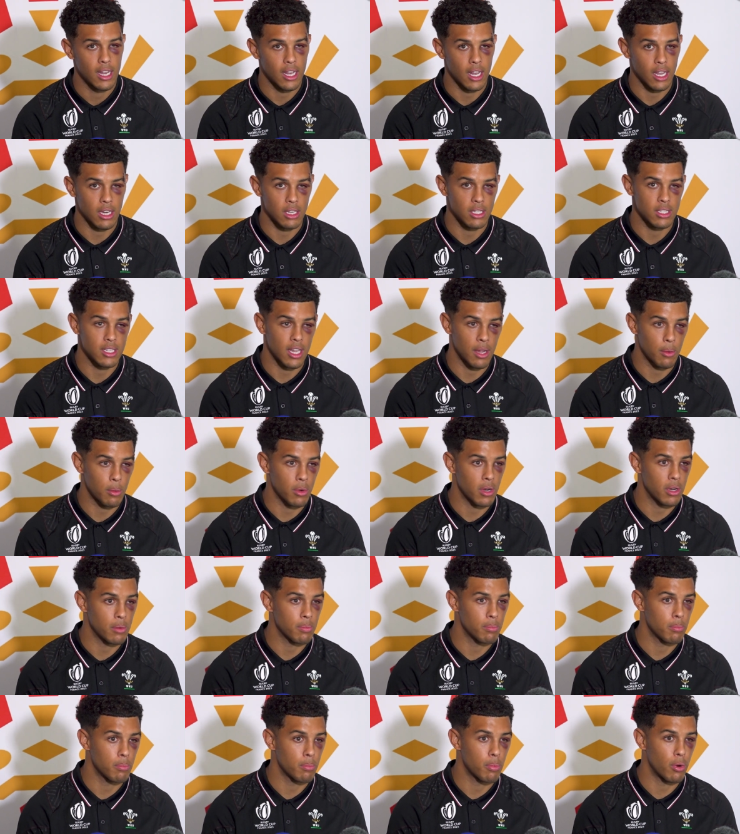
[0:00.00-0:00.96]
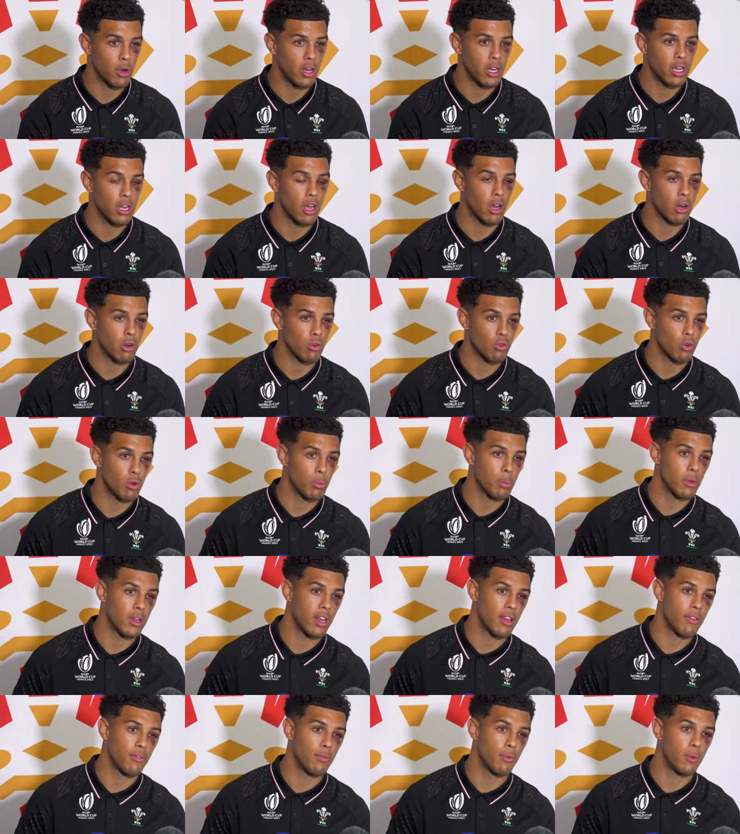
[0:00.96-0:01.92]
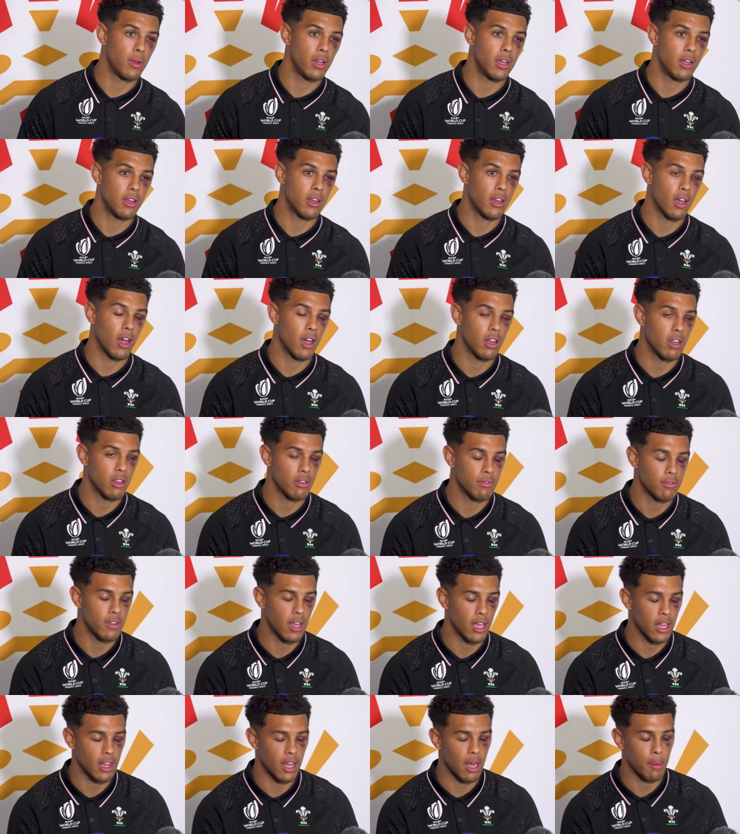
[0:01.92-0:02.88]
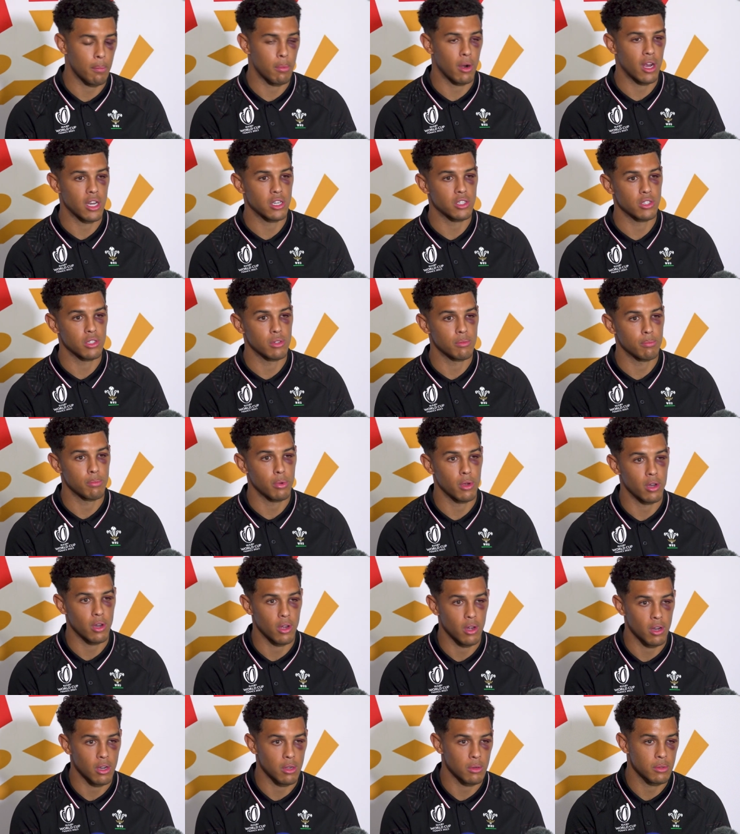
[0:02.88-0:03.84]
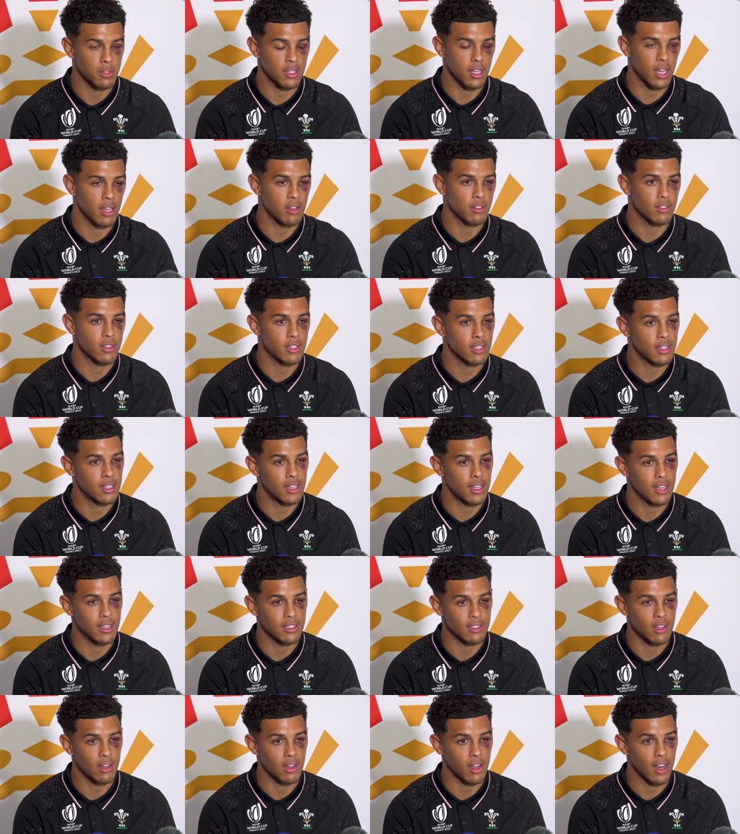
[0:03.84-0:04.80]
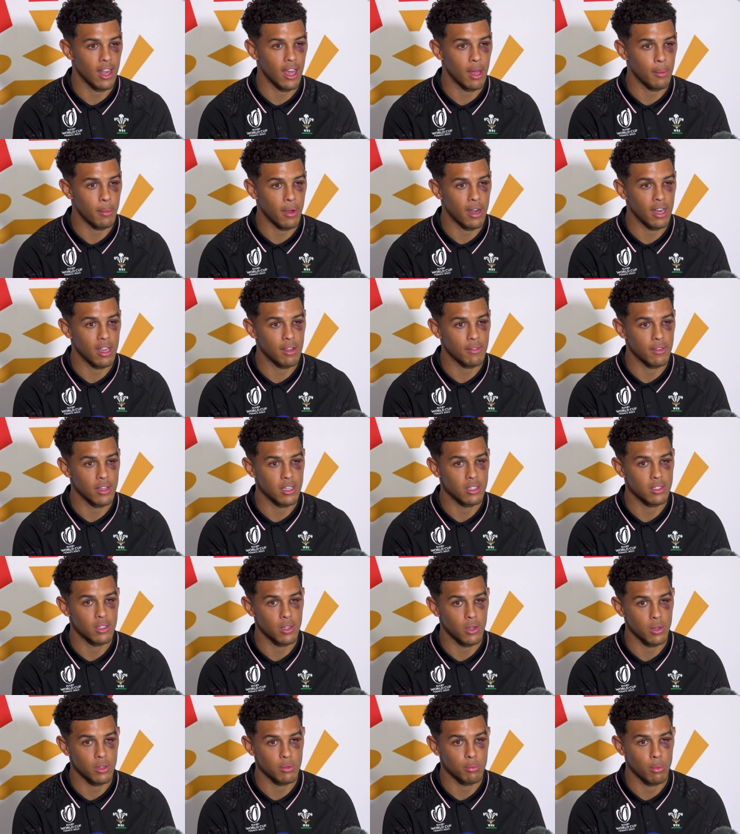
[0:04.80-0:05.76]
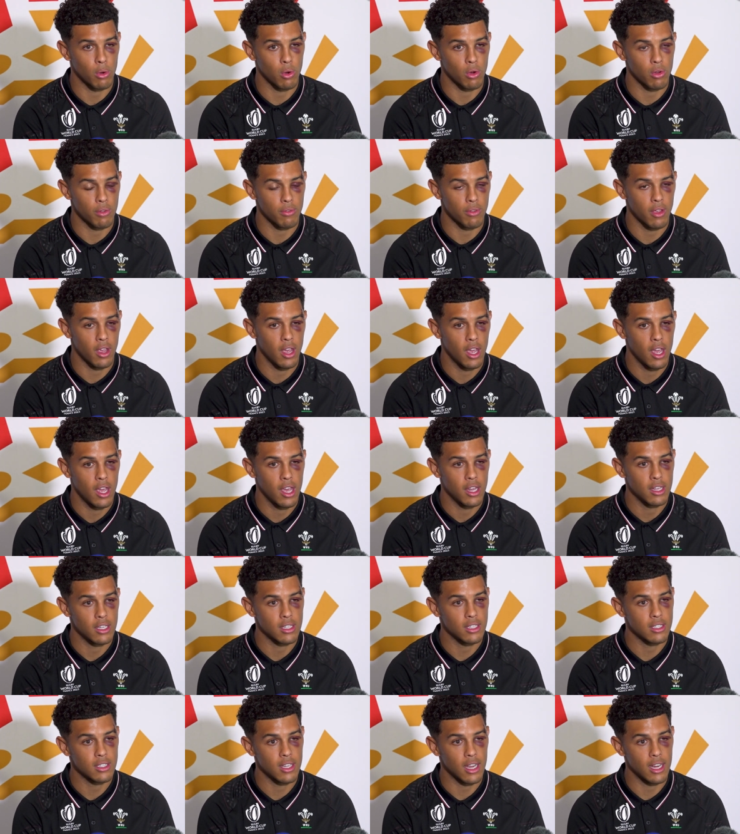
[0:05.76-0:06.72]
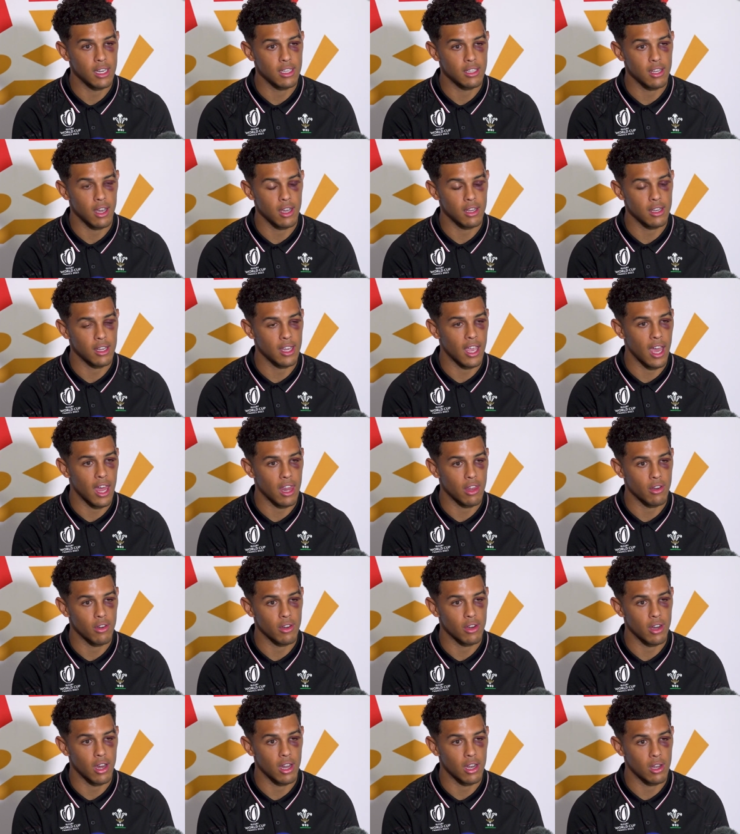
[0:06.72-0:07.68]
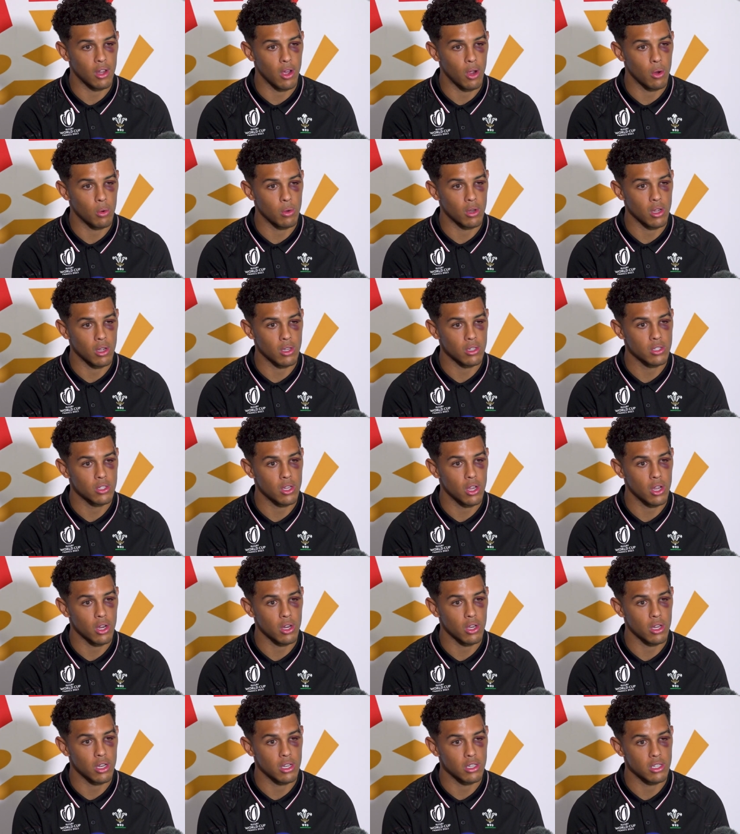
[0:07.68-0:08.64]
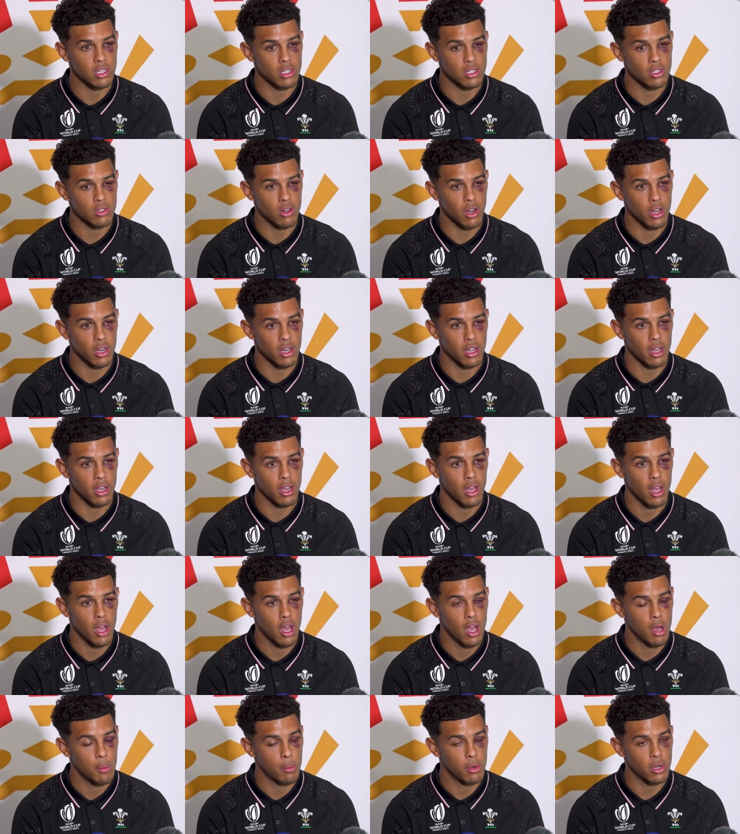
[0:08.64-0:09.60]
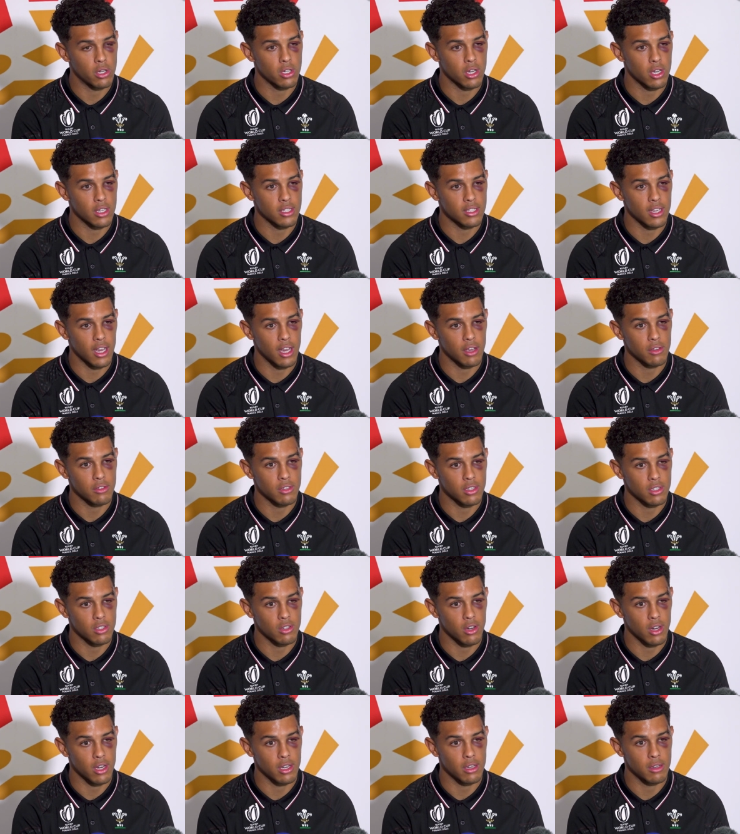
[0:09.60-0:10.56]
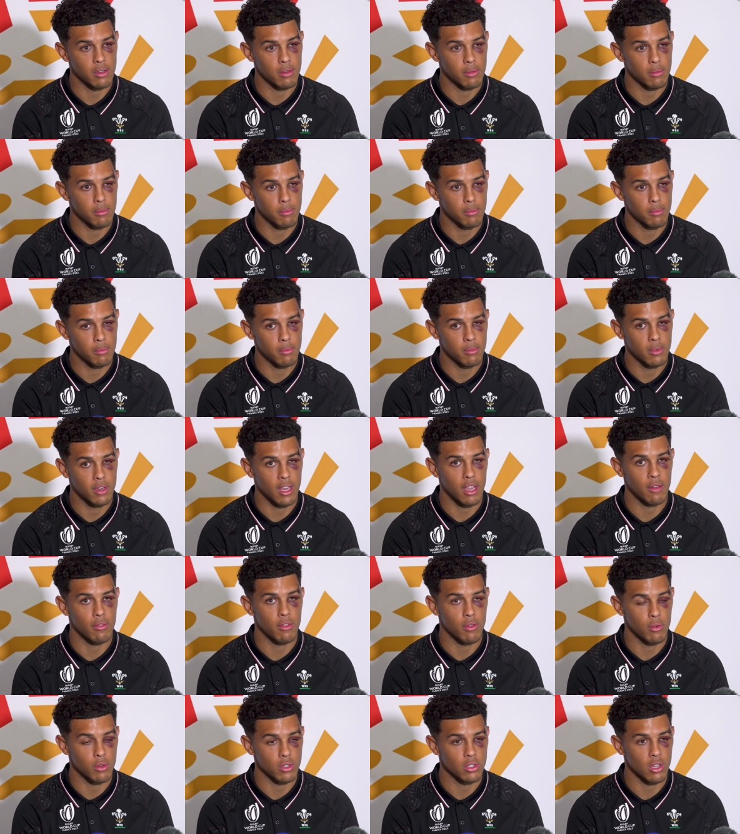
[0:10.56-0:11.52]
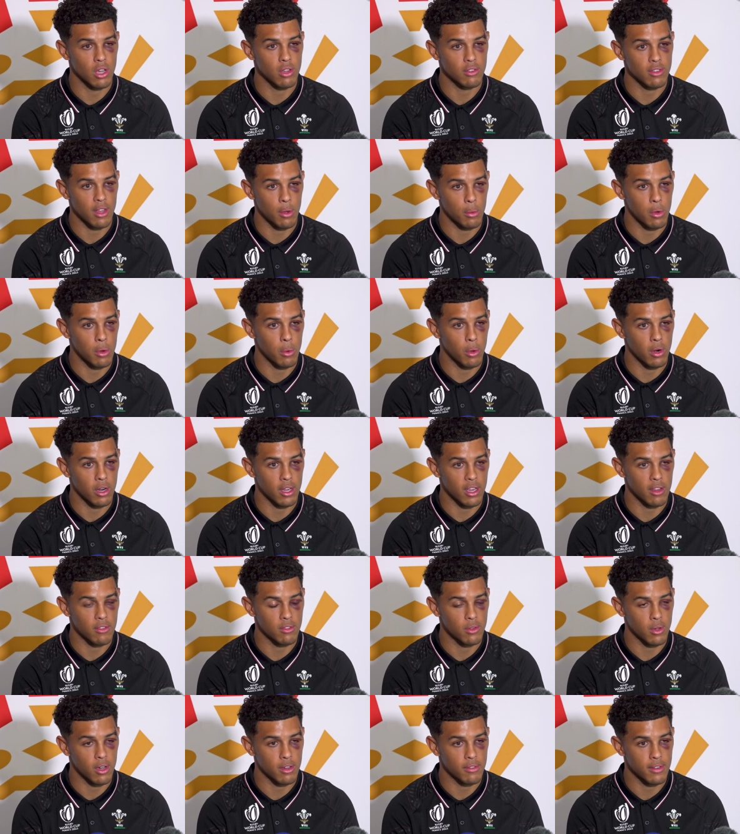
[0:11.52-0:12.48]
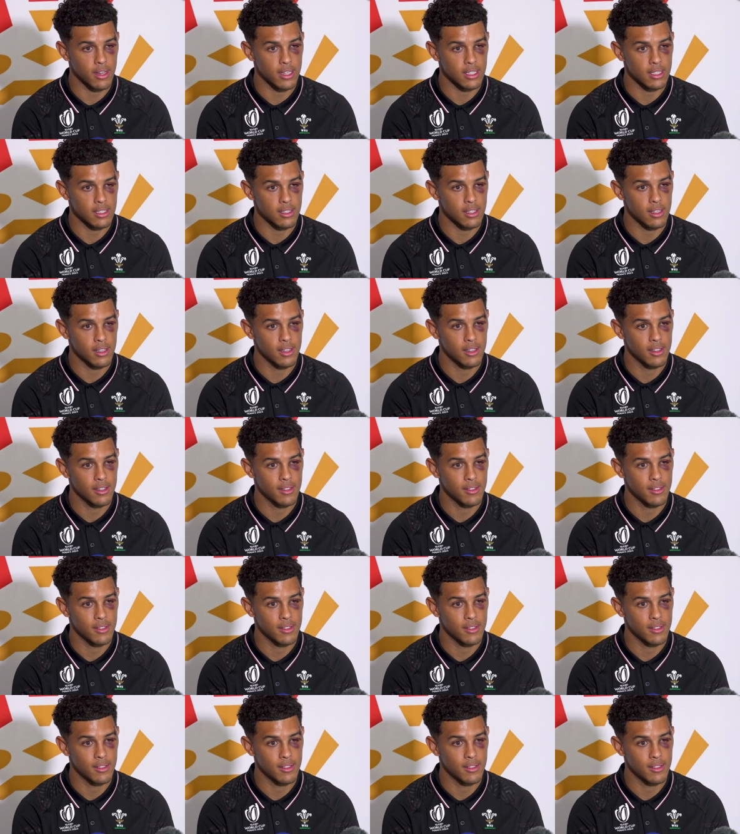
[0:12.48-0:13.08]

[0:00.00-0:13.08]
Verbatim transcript: like you said, we're a pretty young group, and if we kind of take that pressure and put it on ourselves, it's not going to help any of us. So it's more of just staying tight together in our own little circle and just trying to push ourselves to try and give the results that we want to give to our fans.